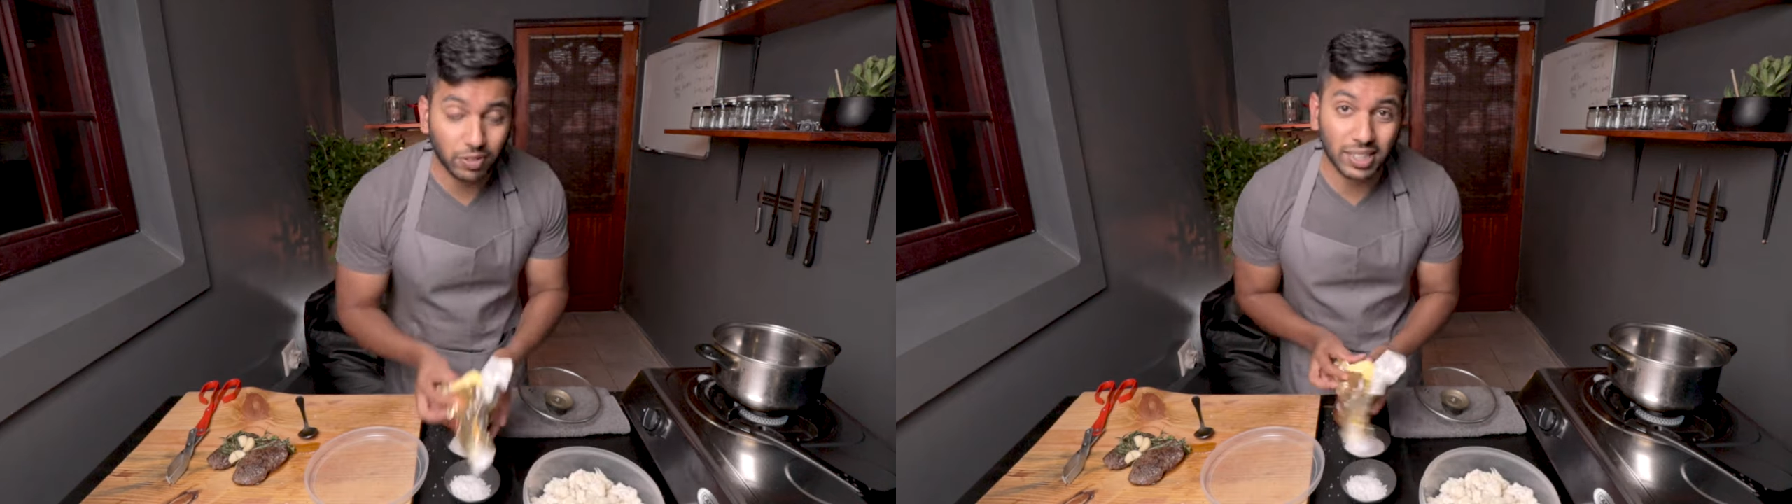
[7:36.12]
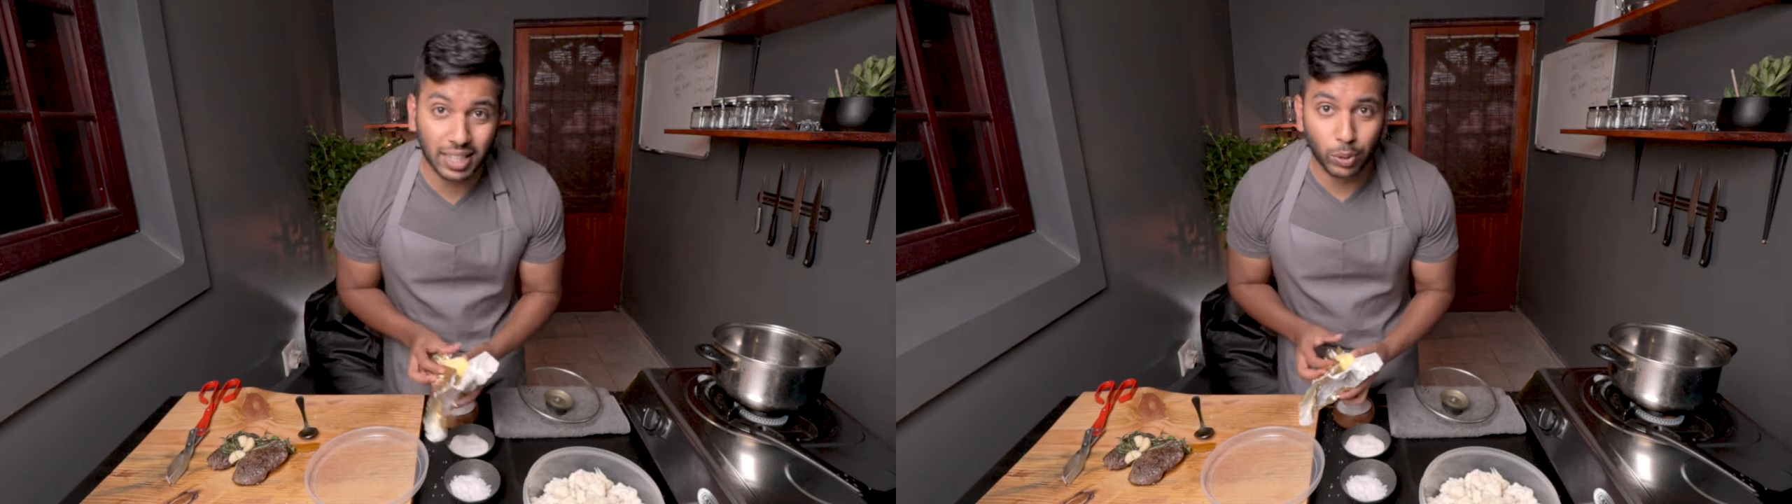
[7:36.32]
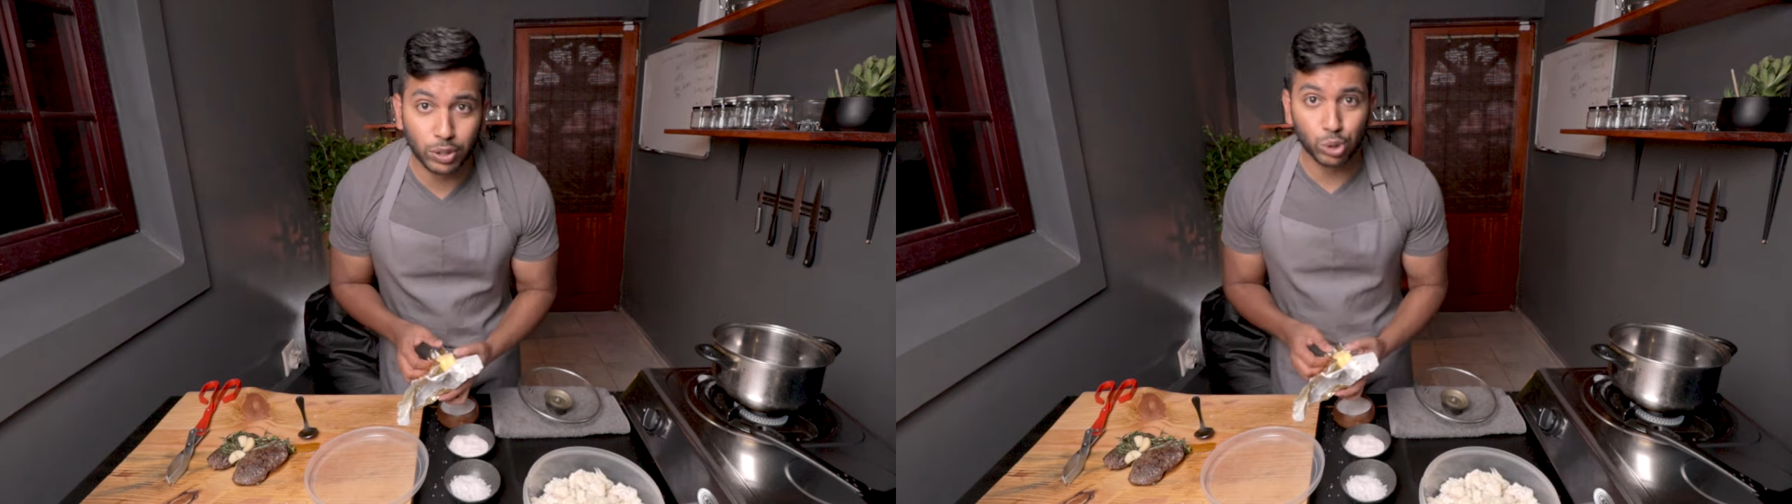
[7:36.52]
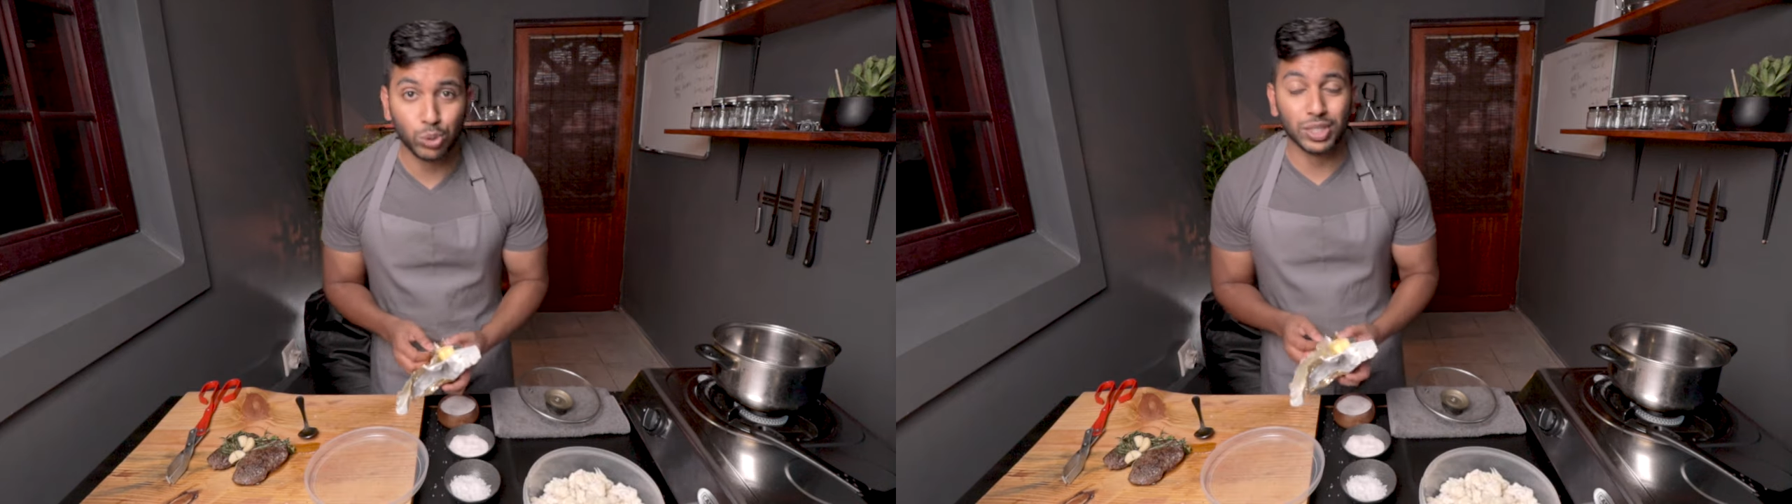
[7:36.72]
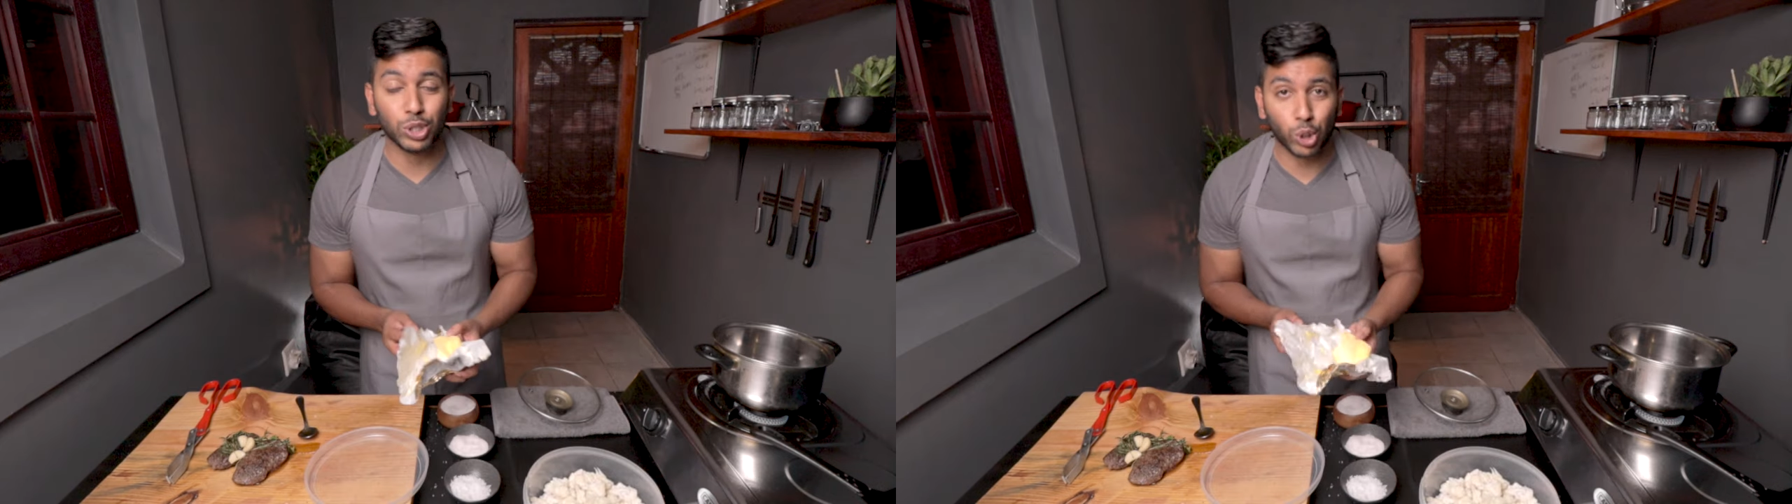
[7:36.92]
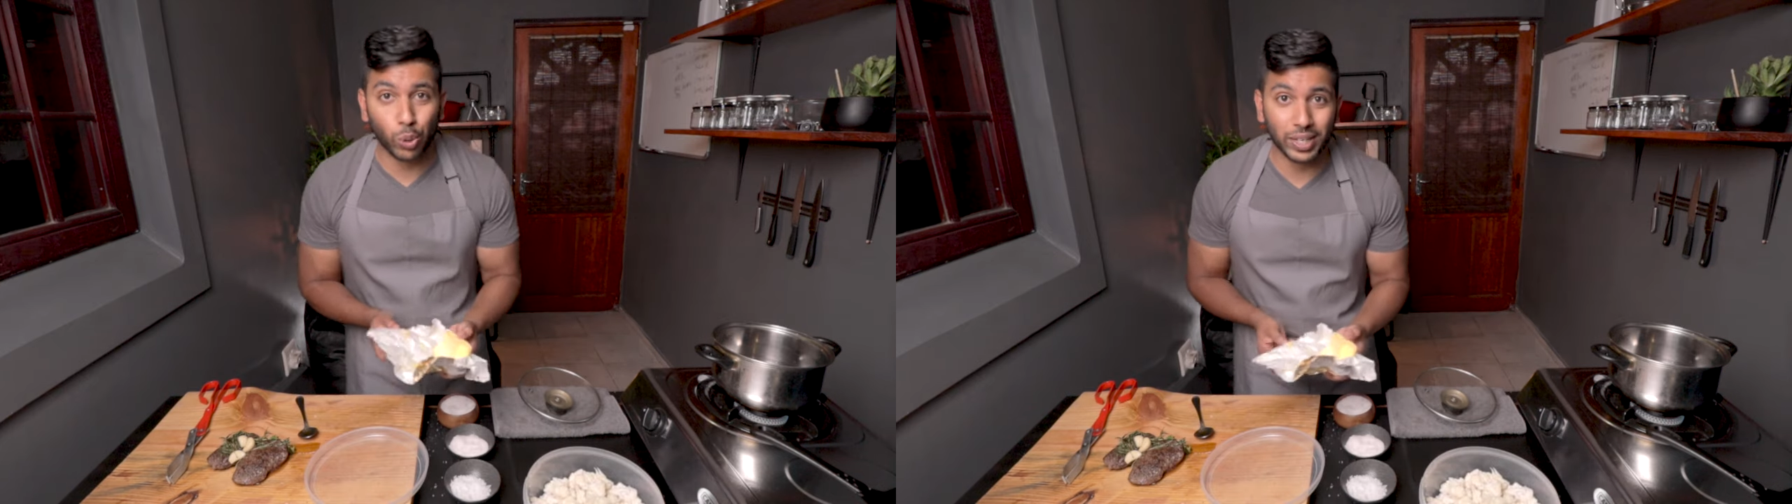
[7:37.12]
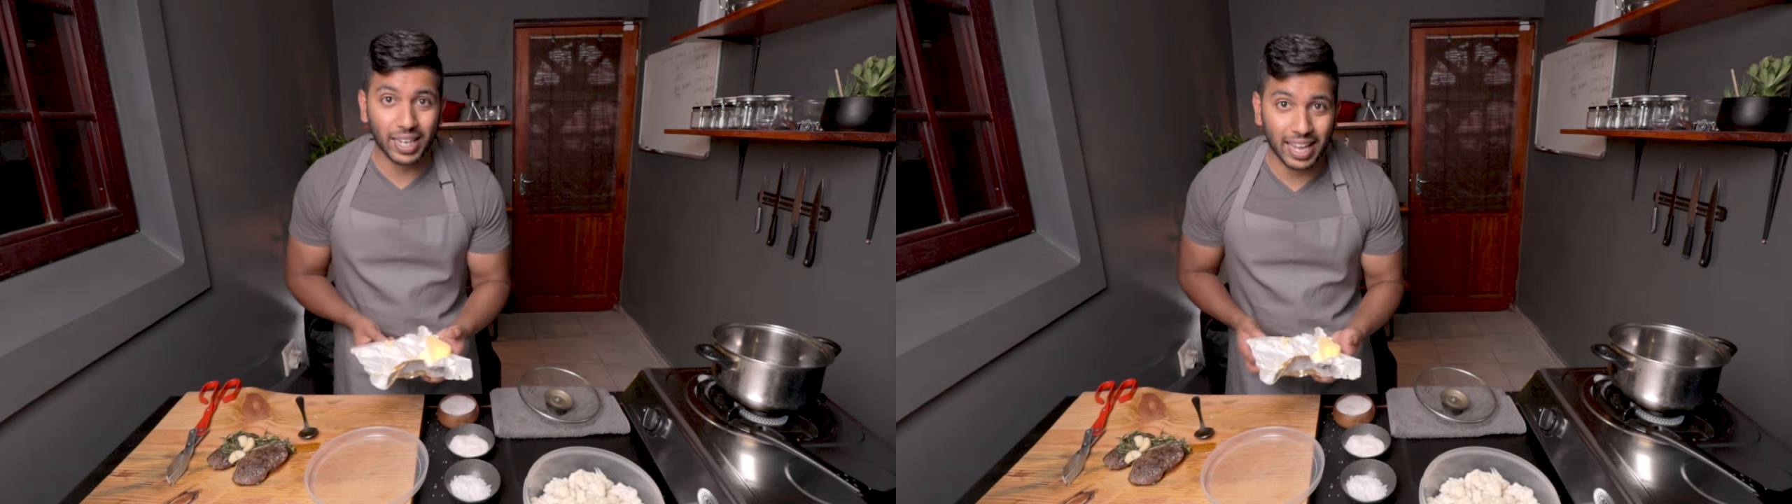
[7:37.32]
First thing I want to do is throw in